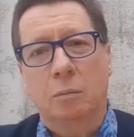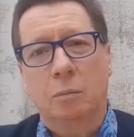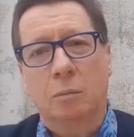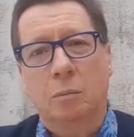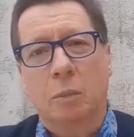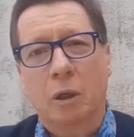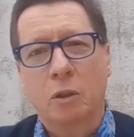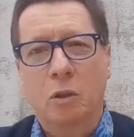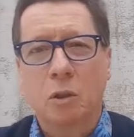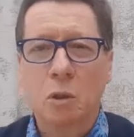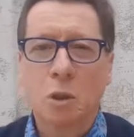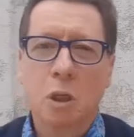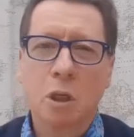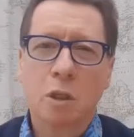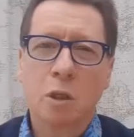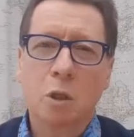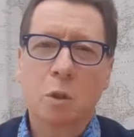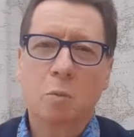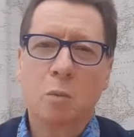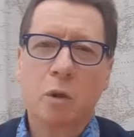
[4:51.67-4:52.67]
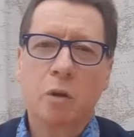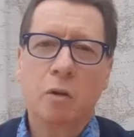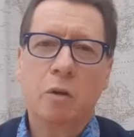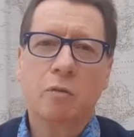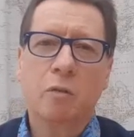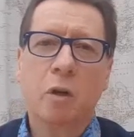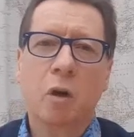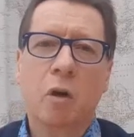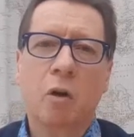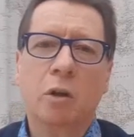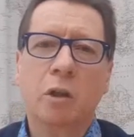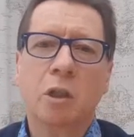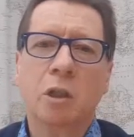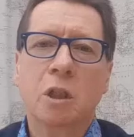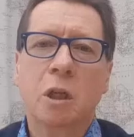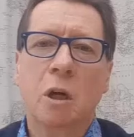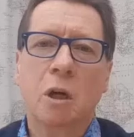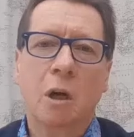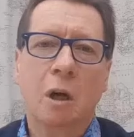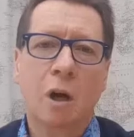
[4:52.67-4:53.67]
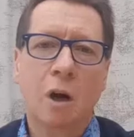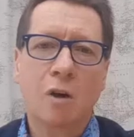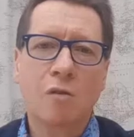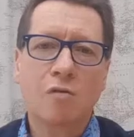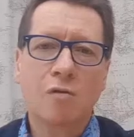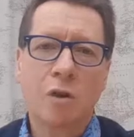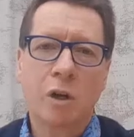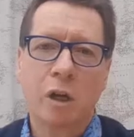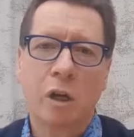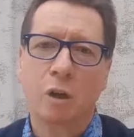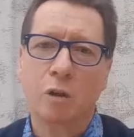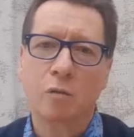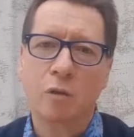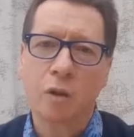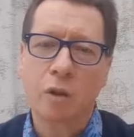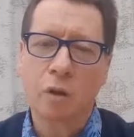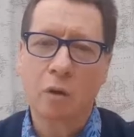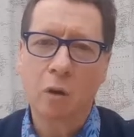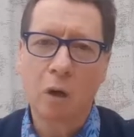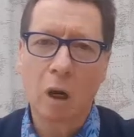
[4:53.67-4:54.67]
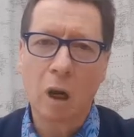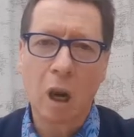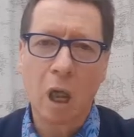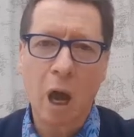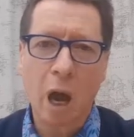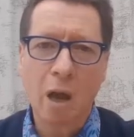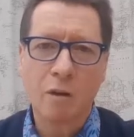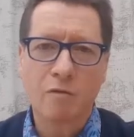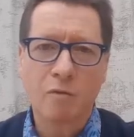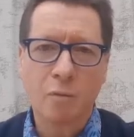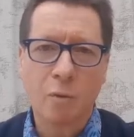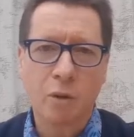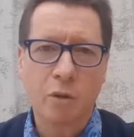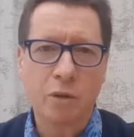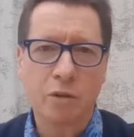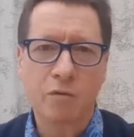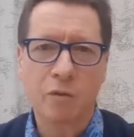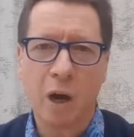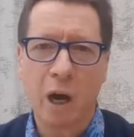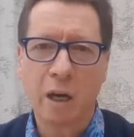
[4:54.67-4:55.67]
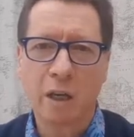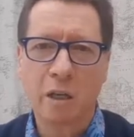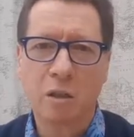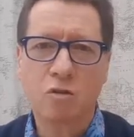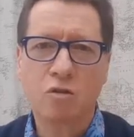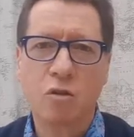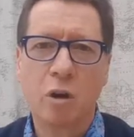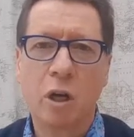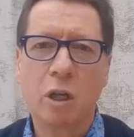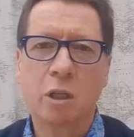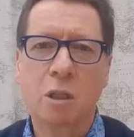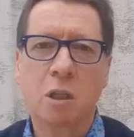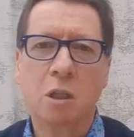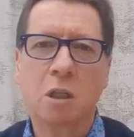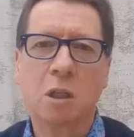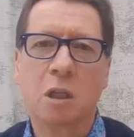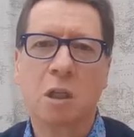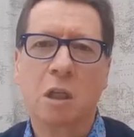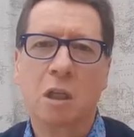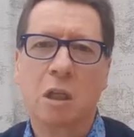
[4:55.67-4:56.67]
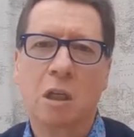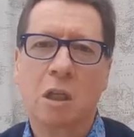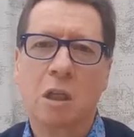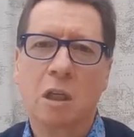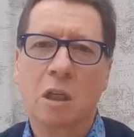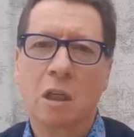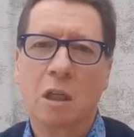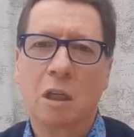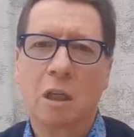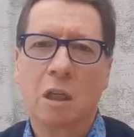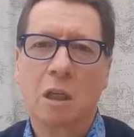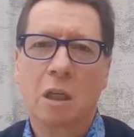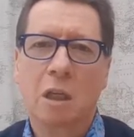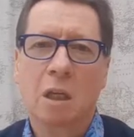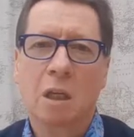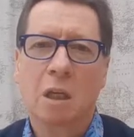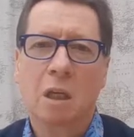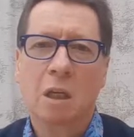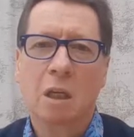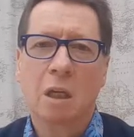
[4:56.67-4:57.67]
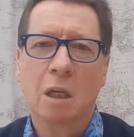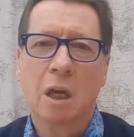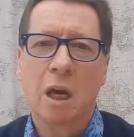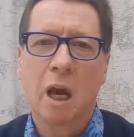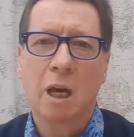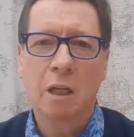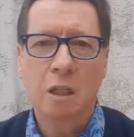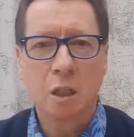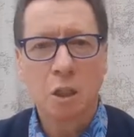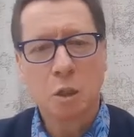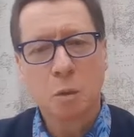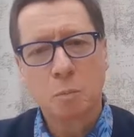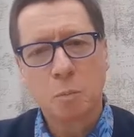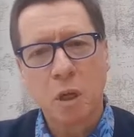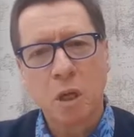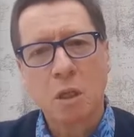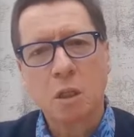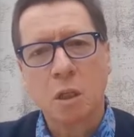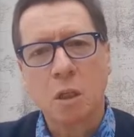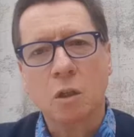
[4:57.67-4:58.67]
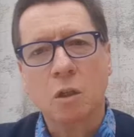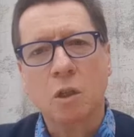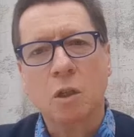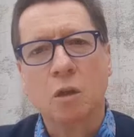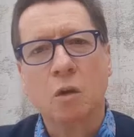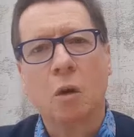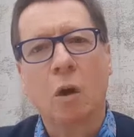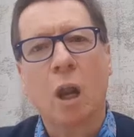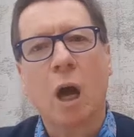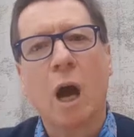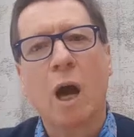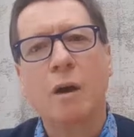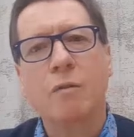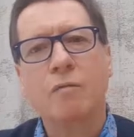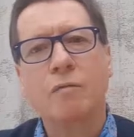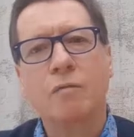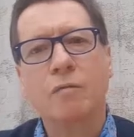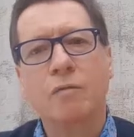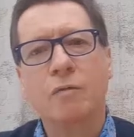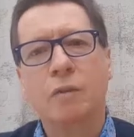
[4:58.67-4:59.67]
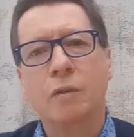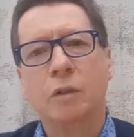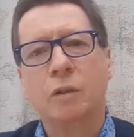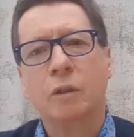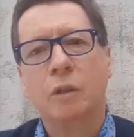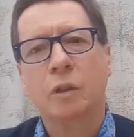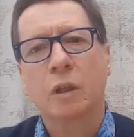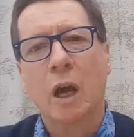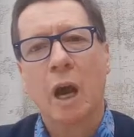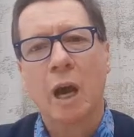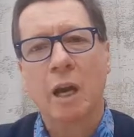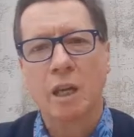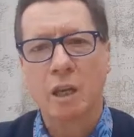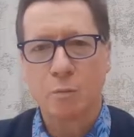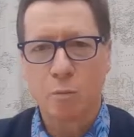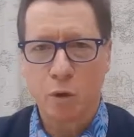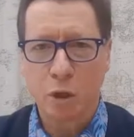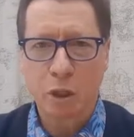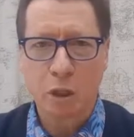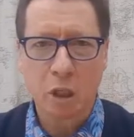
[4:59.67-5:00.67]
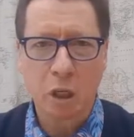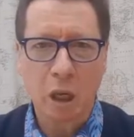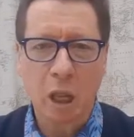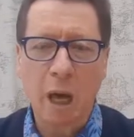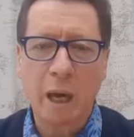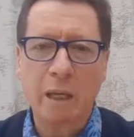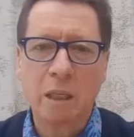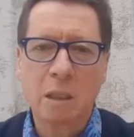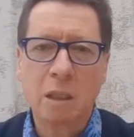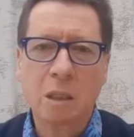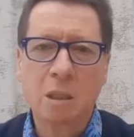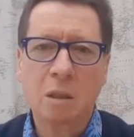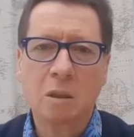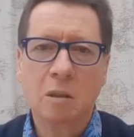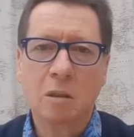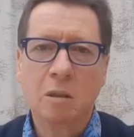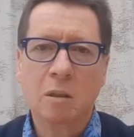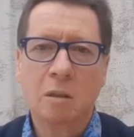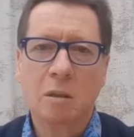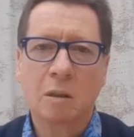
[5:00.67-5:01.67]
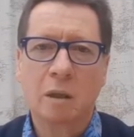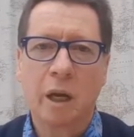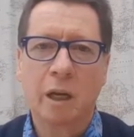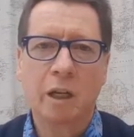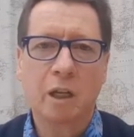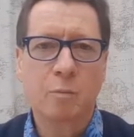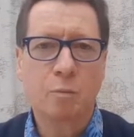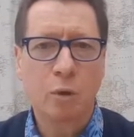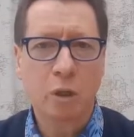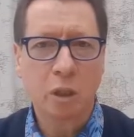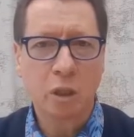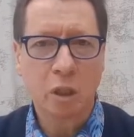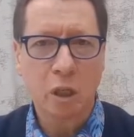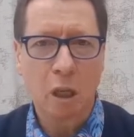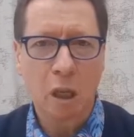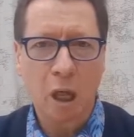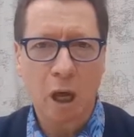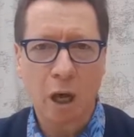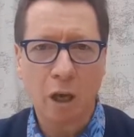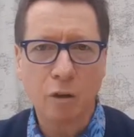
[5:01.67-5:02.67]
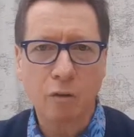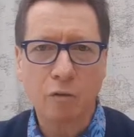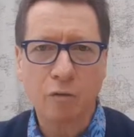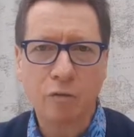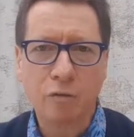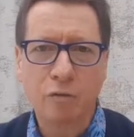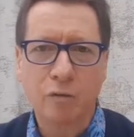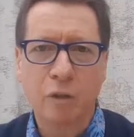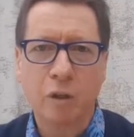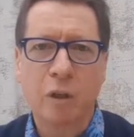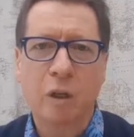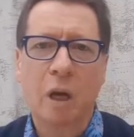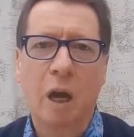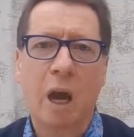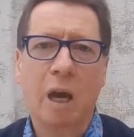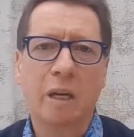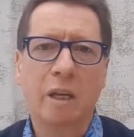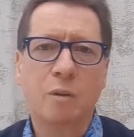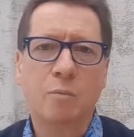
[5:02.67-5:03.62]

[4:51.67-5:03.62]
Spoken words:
But you see, the Spirit of God is hovering over your life with divine interest, and he speaks into your life, and he brings light, and he brings life, and he